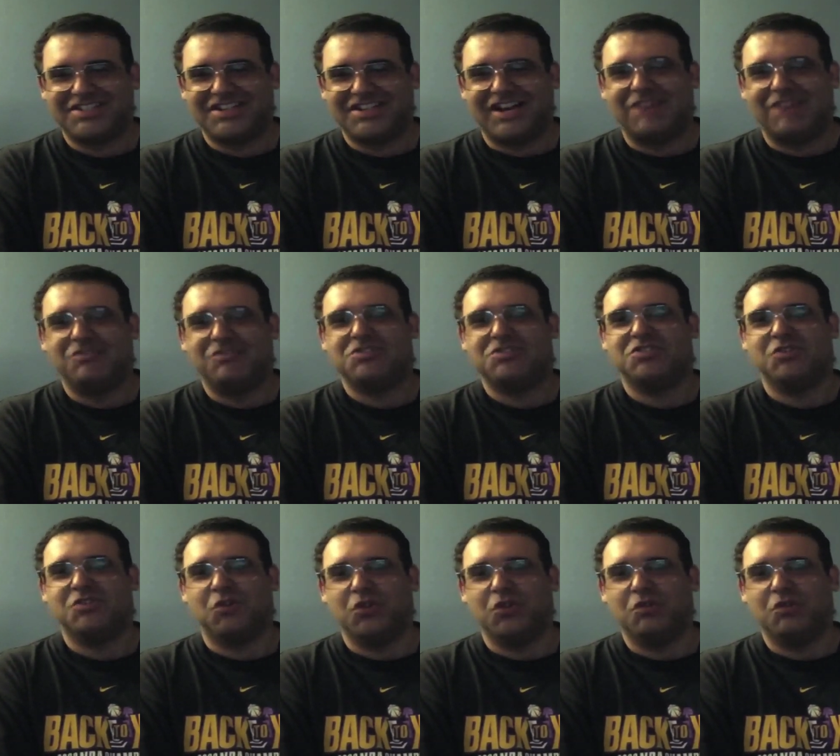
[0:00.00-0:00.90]
I was the
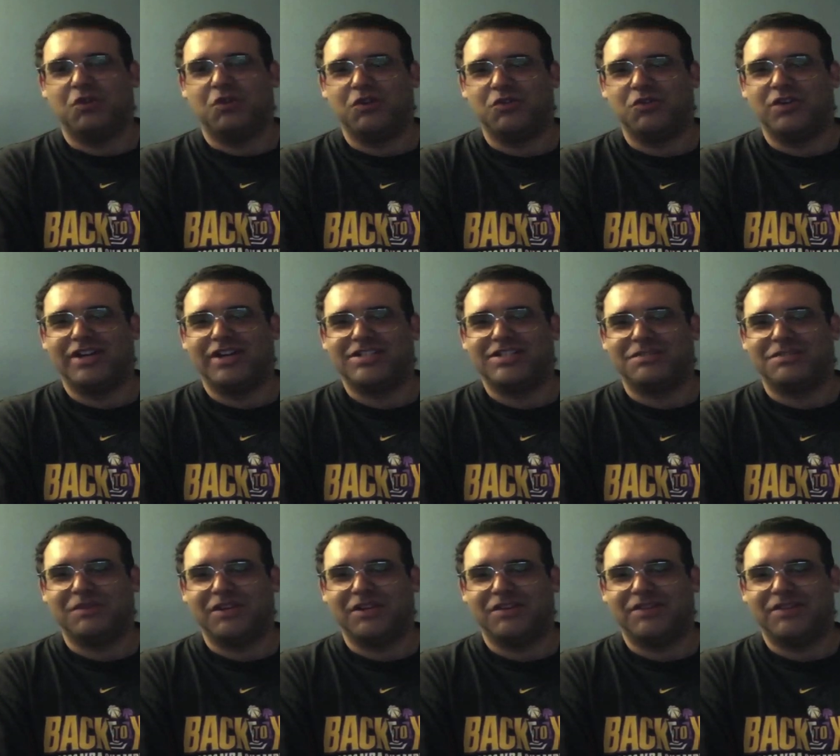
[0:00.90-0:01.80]
only one who got to
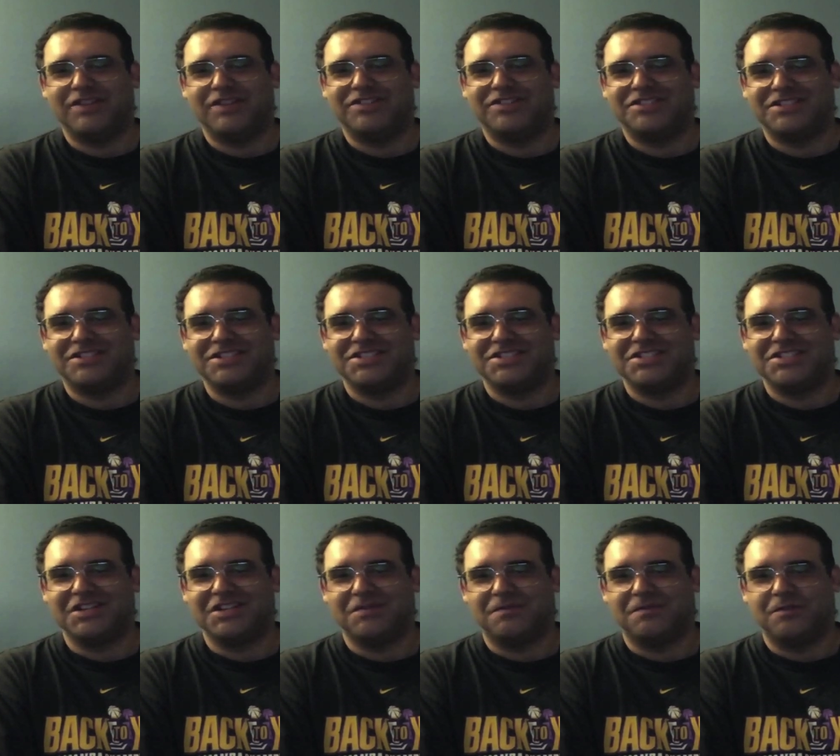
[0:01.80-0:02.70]
meet him at the
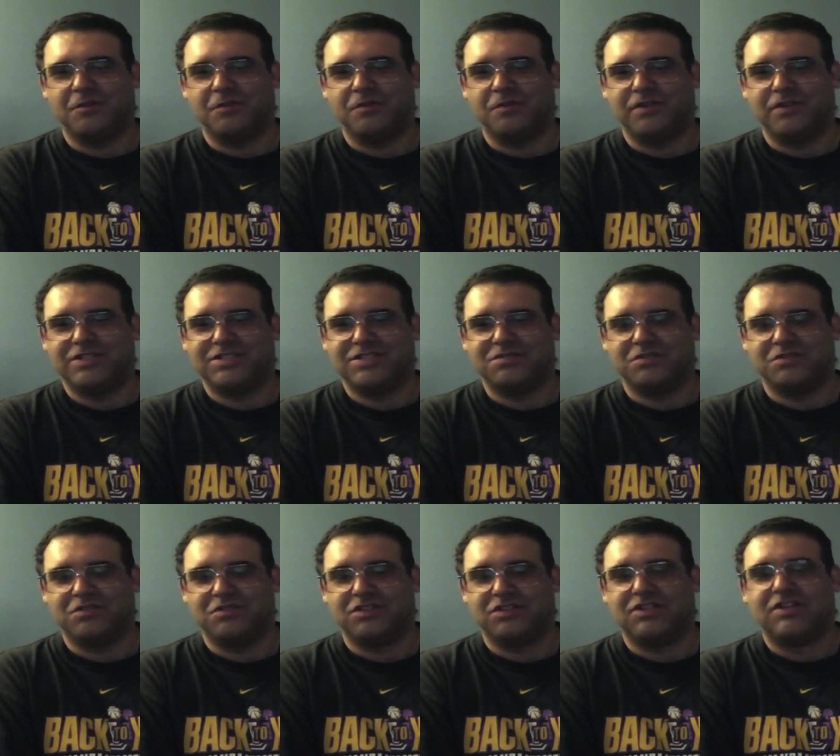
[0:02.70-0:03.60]
TCM Film
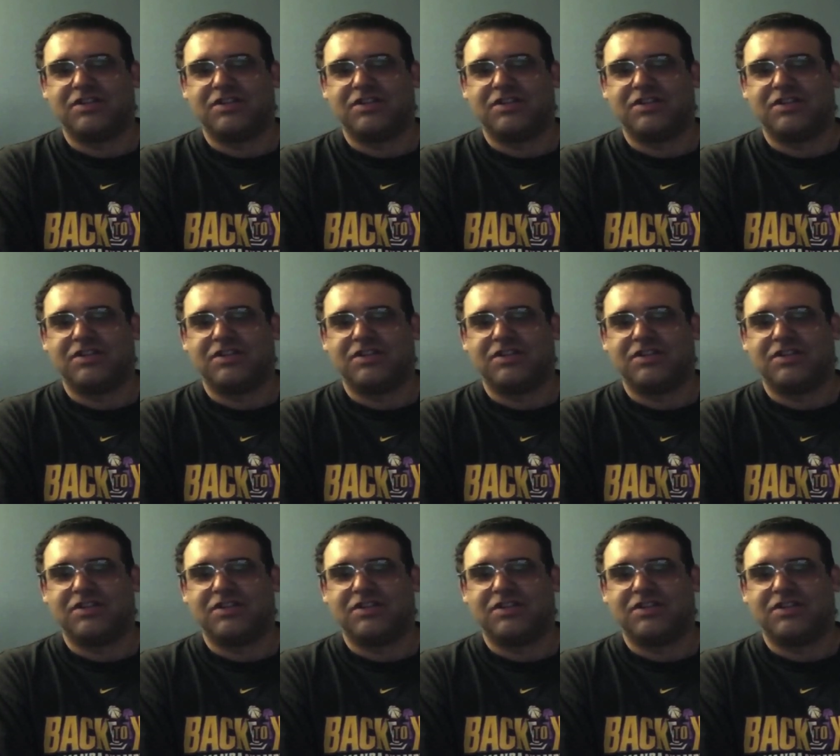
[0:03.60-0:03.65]
Festival